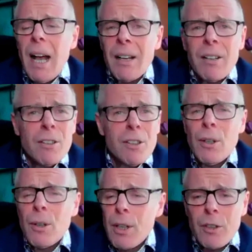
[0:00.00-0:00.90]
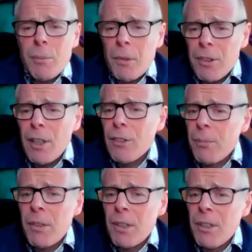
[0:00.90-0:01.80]
And know your
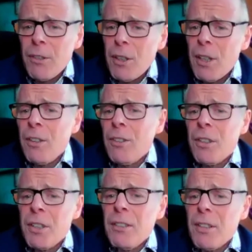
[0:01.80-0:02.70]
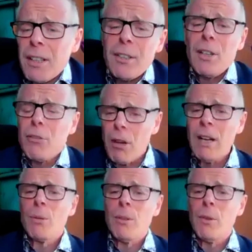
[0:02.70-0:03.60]
customer concerns and things like this. They're
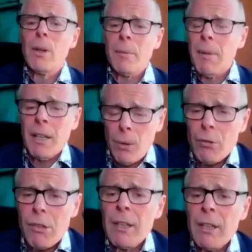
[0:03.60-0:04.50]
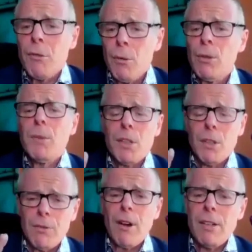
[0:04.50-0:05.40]
trying to avoid money laundering and fraud, which
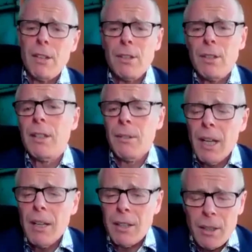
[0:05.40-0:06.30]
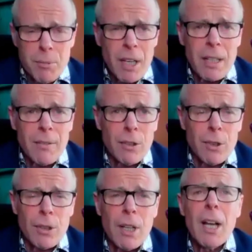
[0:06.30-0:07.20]
is very good. The objective is
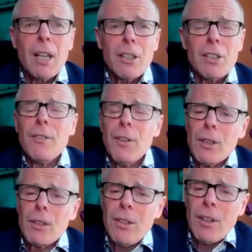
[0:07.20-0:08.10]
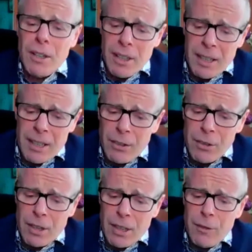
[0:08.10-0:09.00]
good. The difficulty, I think,
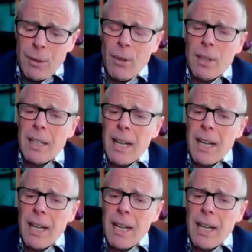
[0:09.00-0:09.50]
is that if you're not